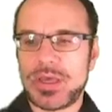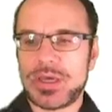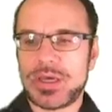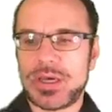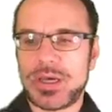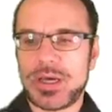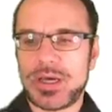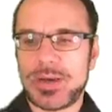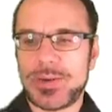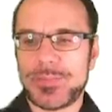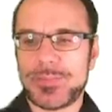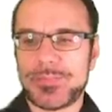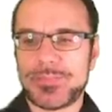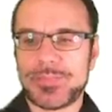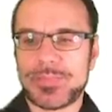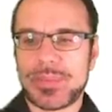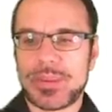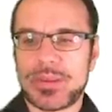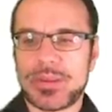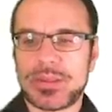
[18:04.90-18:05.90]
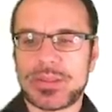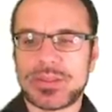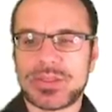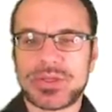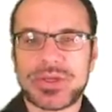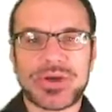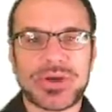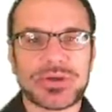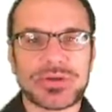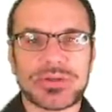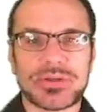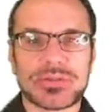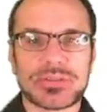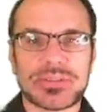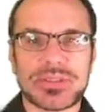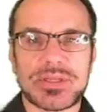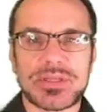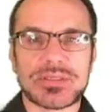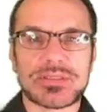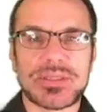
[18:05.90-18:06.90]
the
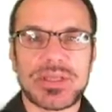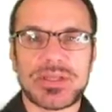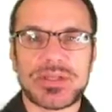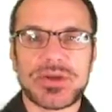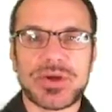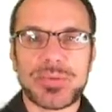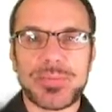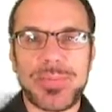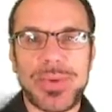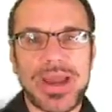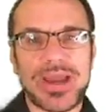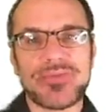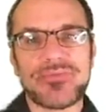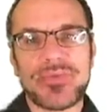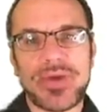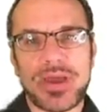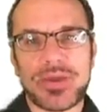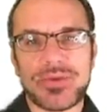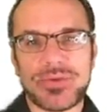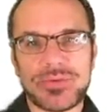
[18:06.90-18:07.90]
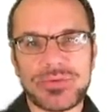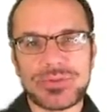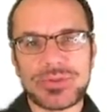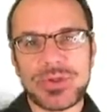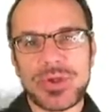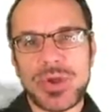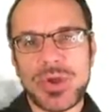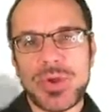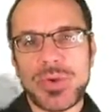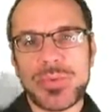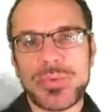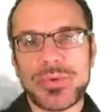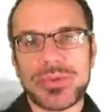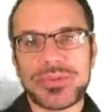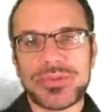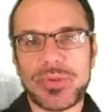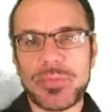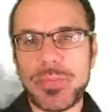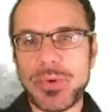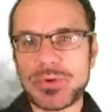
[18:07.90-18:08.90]
characteristics that are byte values,
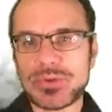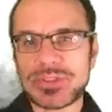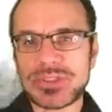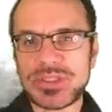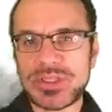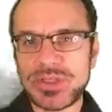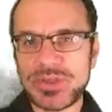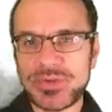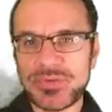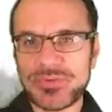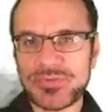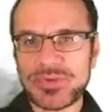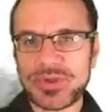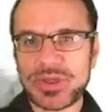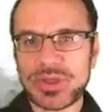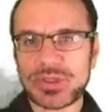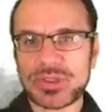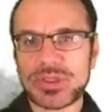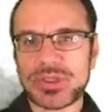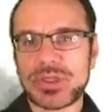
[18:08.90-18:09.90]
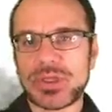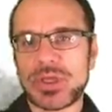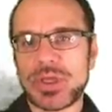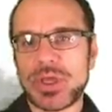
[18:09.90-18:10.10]
with the most significant